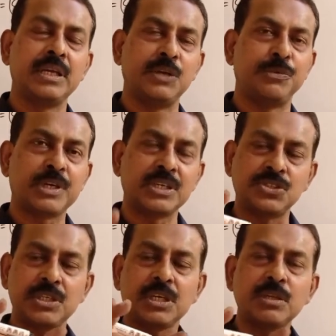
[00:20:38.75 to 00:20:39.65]
if you
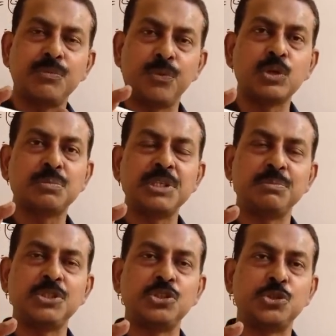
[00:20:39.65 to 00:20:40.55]
consider the force
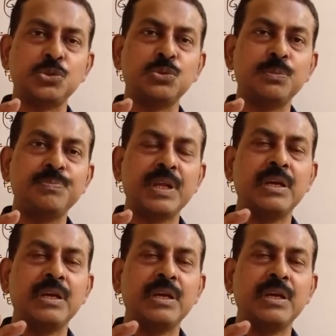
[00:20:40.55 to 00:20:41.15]
between the two,